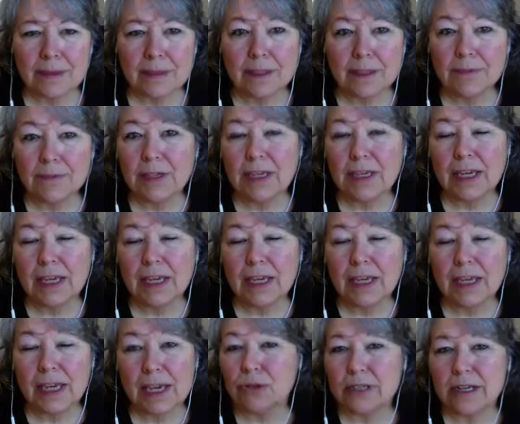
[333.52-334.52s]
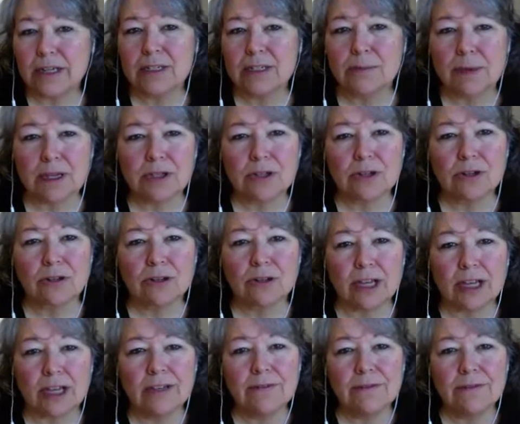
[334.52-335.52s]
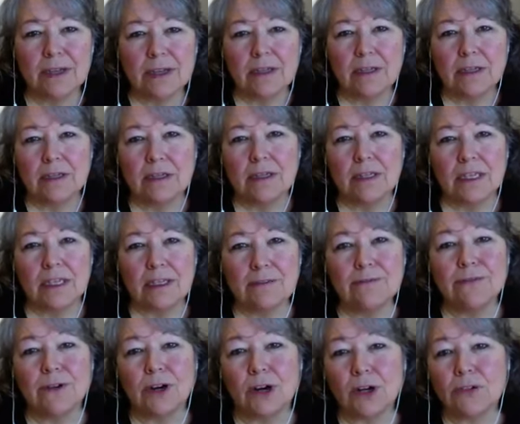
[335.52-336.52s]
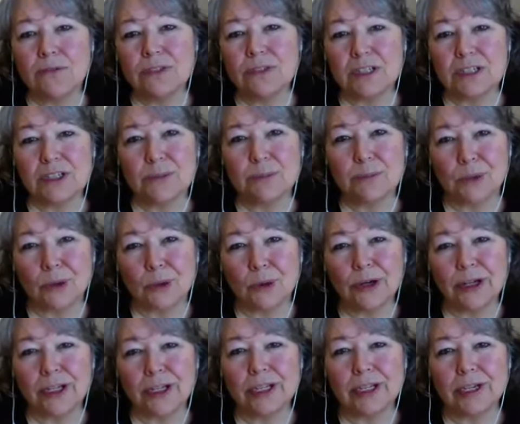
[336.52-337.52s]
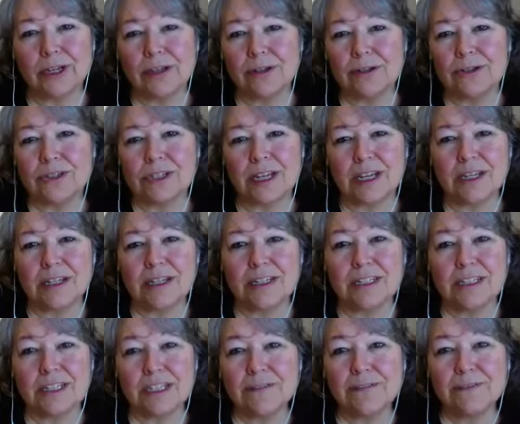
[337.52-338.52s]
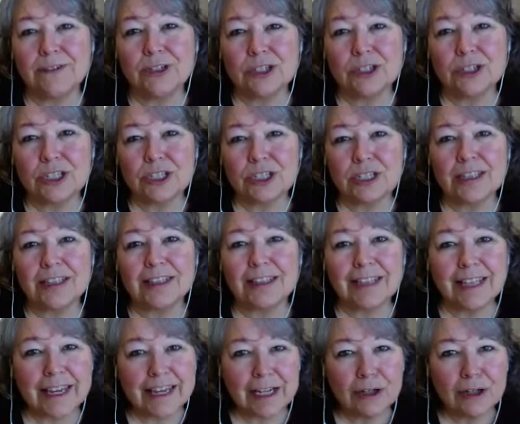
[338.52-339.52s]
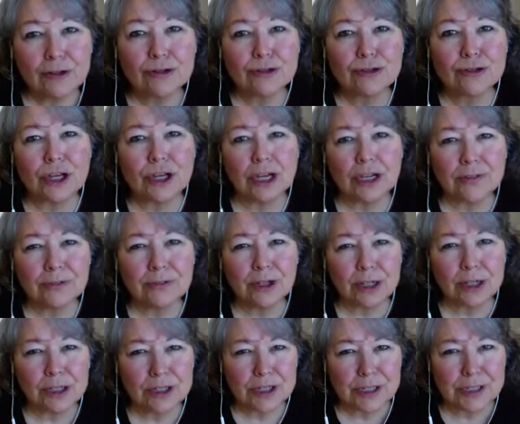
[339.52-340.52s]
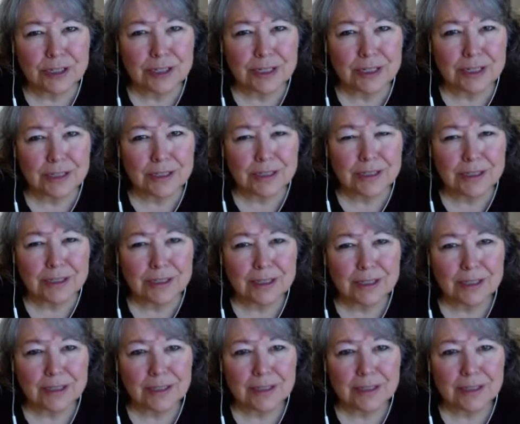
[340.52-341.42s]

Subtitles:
Living a multidimensional life involves exploring and understanding different layers of consciousness,